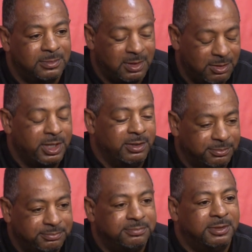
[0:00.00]
Oh yeah,
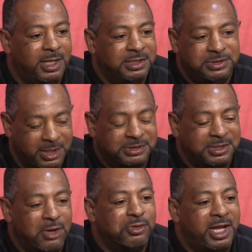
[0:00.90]
it's a
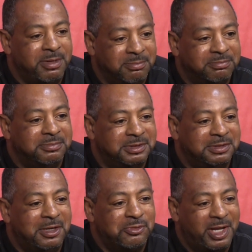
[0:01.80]
known name. It's
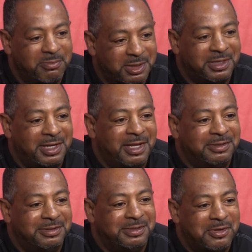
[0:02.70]
a known name, and I
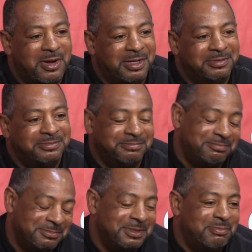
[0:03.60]

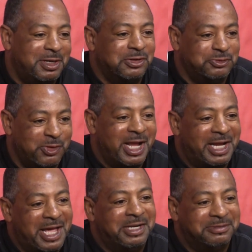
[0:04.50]
because of the way I
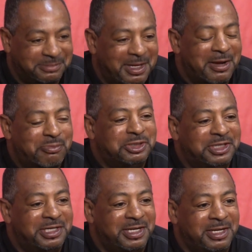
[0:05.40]
got it, I
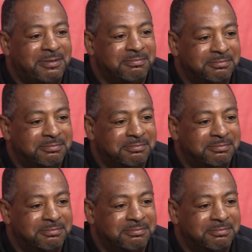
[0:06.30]
appreciate that name.